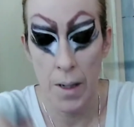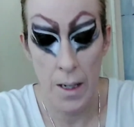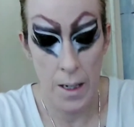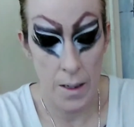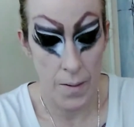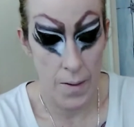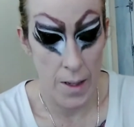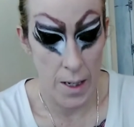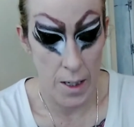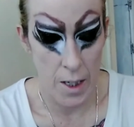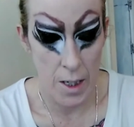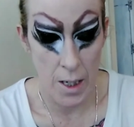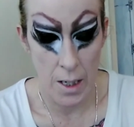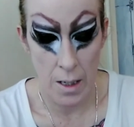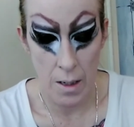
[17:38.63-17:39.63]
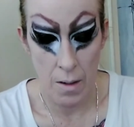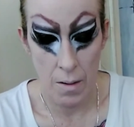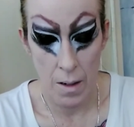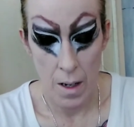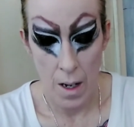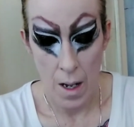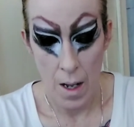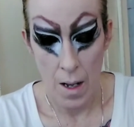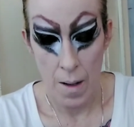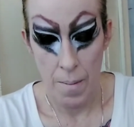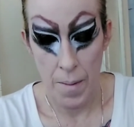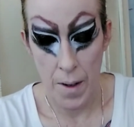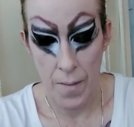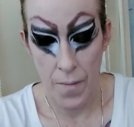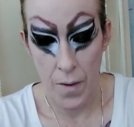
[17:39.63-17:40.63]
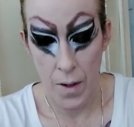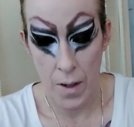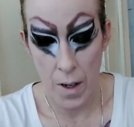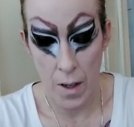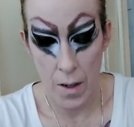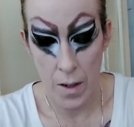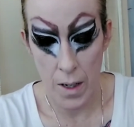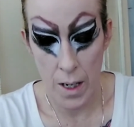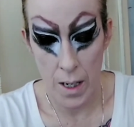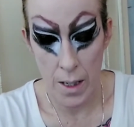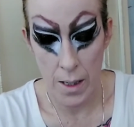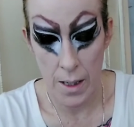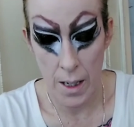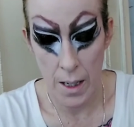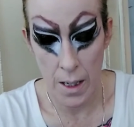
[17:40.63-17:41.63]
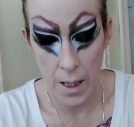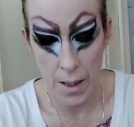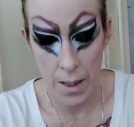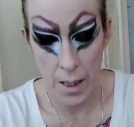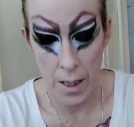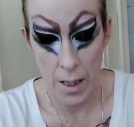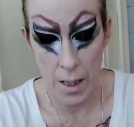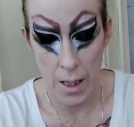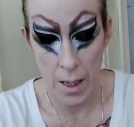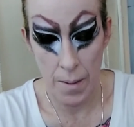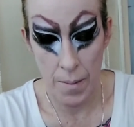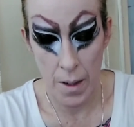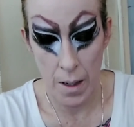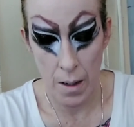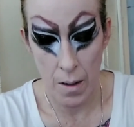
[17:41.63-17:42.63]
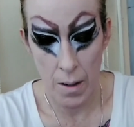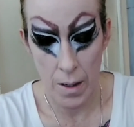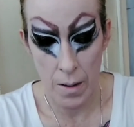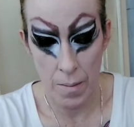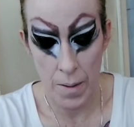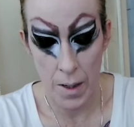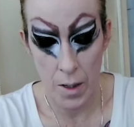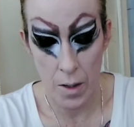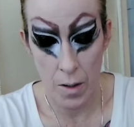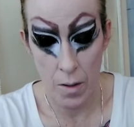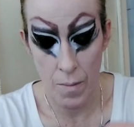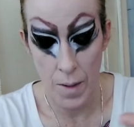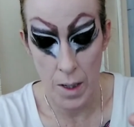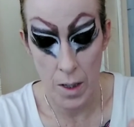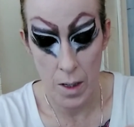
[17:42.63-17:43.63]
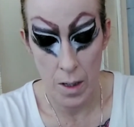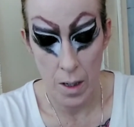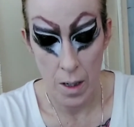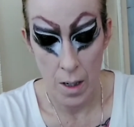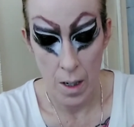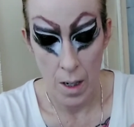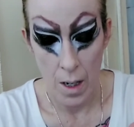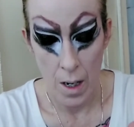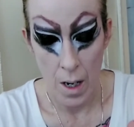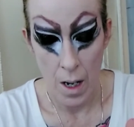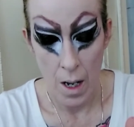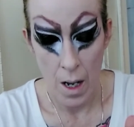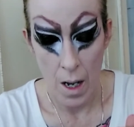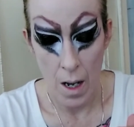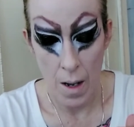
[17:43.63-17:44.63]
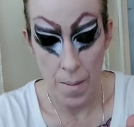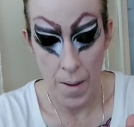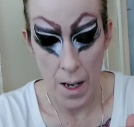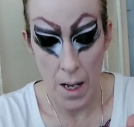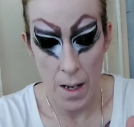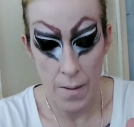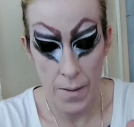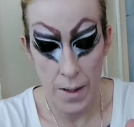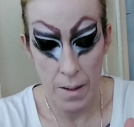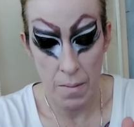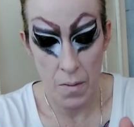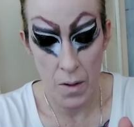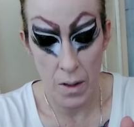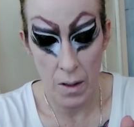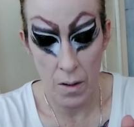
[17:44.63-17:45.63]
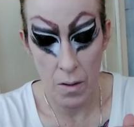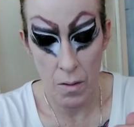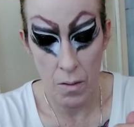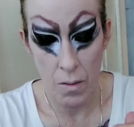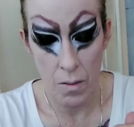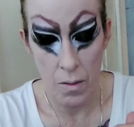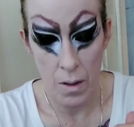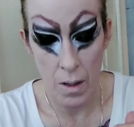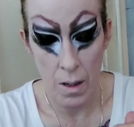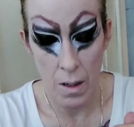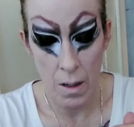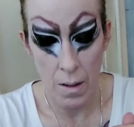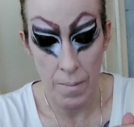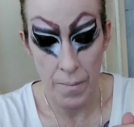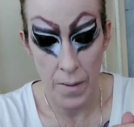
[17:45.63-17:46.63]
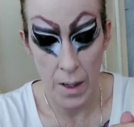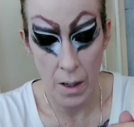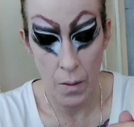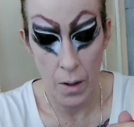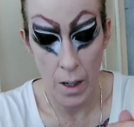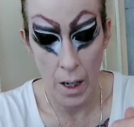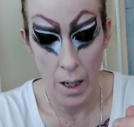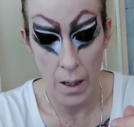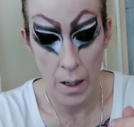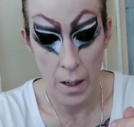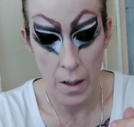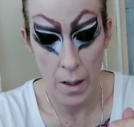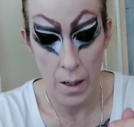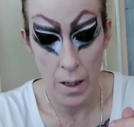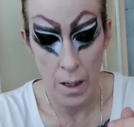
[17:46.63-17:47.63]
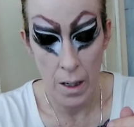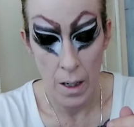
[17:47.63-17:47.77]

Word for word: asked for that shit. But for a dollar, you can't say nothing. I'm not going to bitch too much. Um, I have some really cool uh, liquid eyeliner.